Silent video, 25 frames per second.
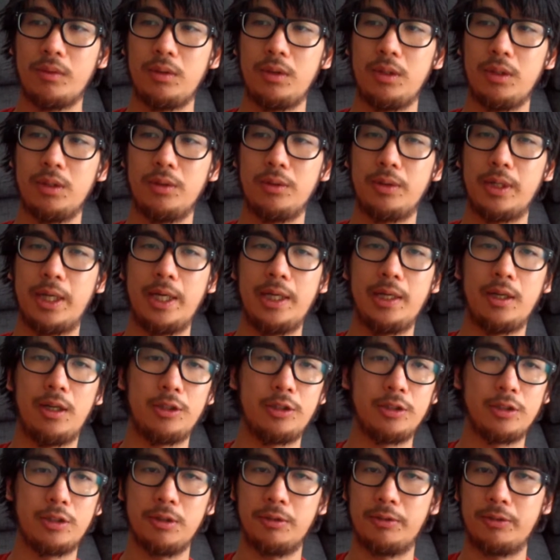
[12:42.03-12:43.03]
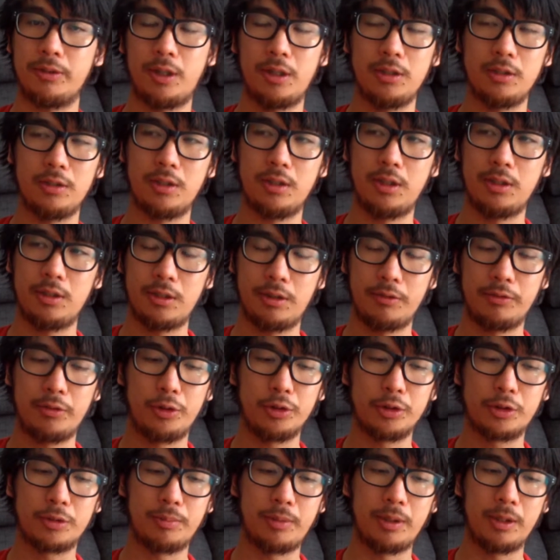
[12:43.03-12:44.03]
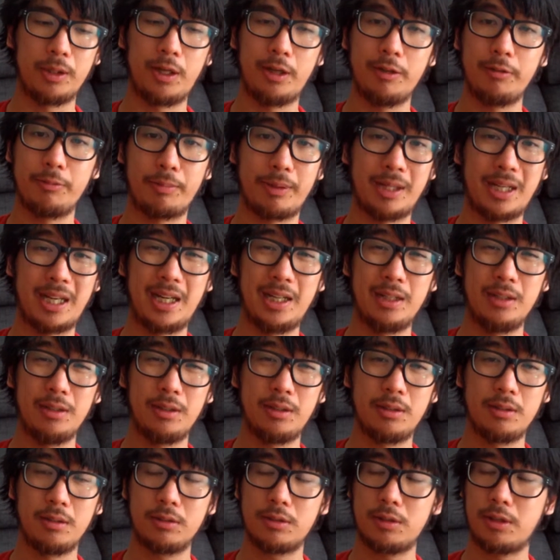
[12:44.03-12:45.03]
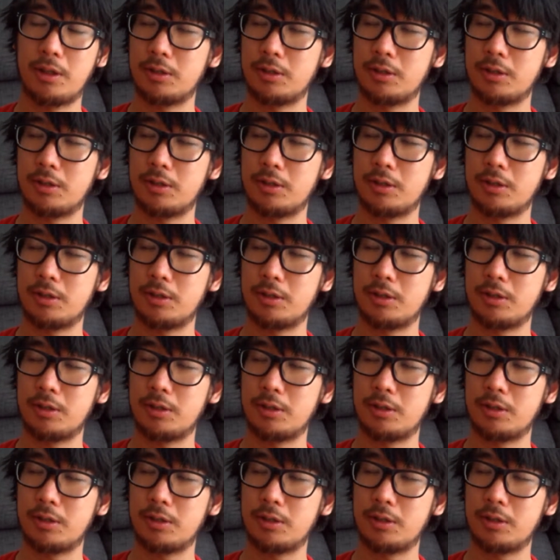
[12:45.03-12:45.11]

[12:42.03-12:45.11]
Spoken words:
hey, I divulged my life plan